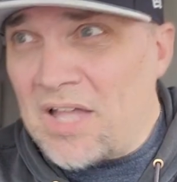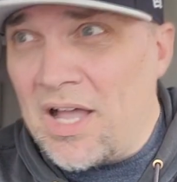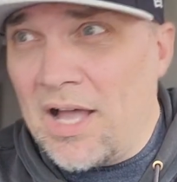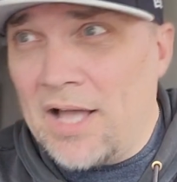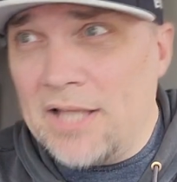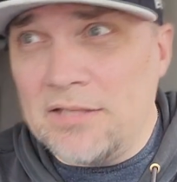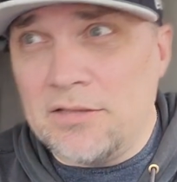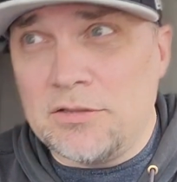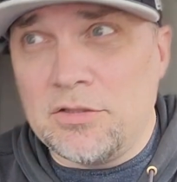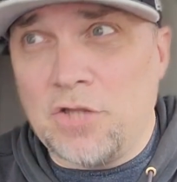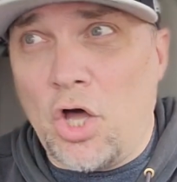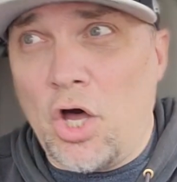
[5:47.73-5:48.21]

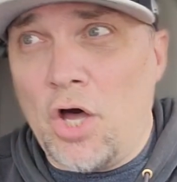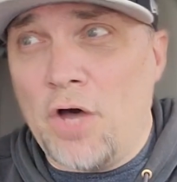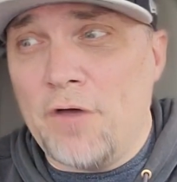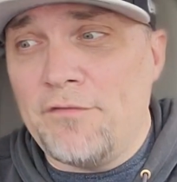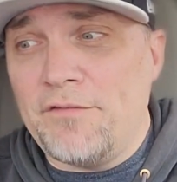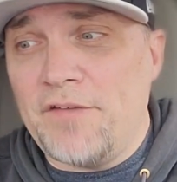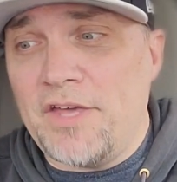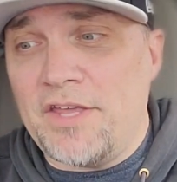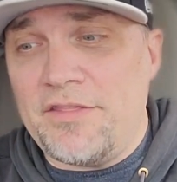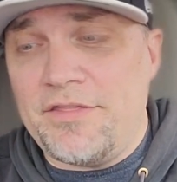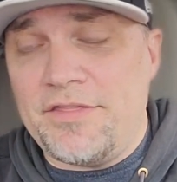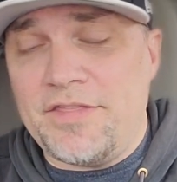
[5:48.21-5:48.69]
I
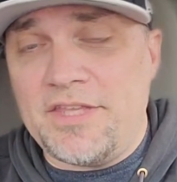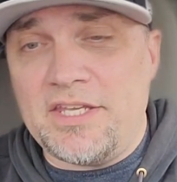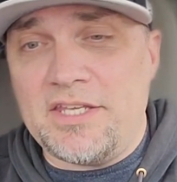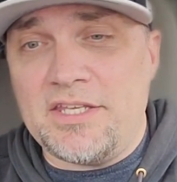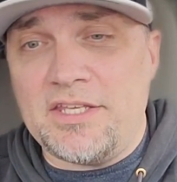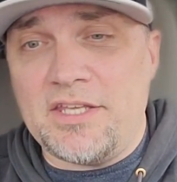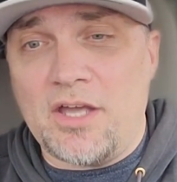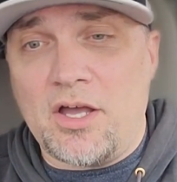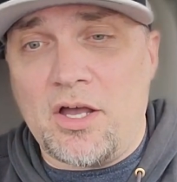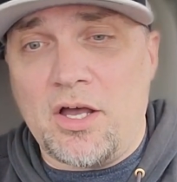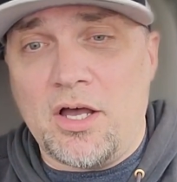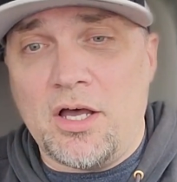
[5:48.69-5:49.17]
love
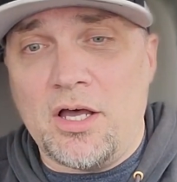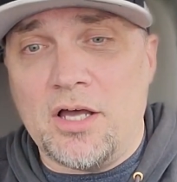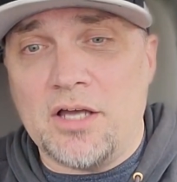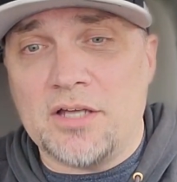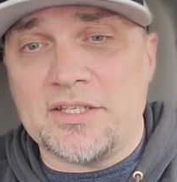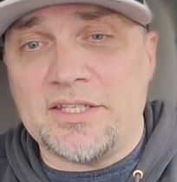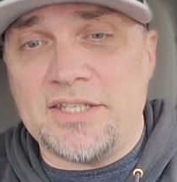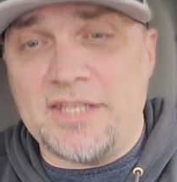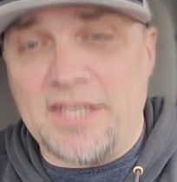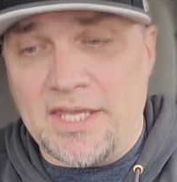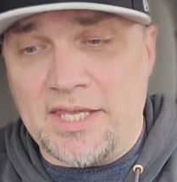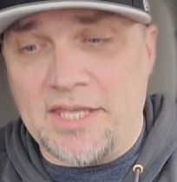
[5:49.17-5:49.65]
the
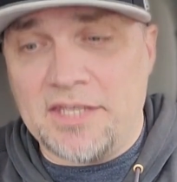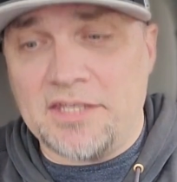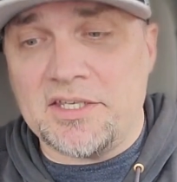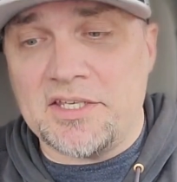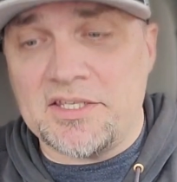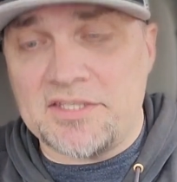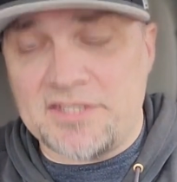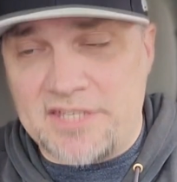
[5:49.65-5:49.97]
King